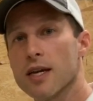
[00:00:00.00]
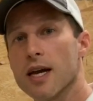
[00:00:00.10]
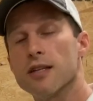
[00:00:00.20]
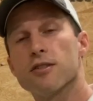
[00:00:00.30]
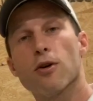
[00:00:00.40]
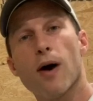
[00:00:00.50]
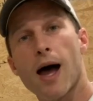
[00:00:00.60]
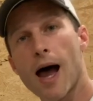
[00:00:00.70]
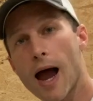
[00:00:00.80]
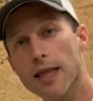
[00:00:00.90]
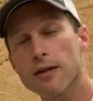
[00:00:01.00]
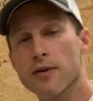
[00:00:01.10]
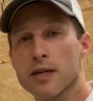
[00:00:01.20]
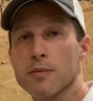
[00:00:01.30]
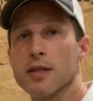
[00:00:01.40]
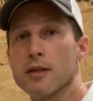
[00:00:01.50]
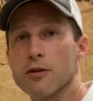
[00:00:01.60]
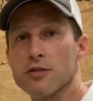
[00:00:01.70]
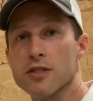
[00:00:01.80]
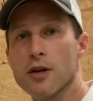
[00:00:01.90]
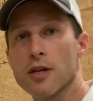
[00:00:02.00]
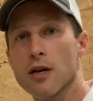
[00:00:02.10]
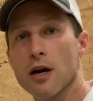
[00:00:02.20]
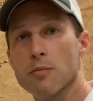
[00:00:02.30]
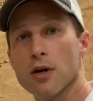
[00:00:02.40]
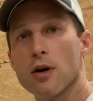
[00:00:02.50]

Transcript: and so I highly recommend that you study up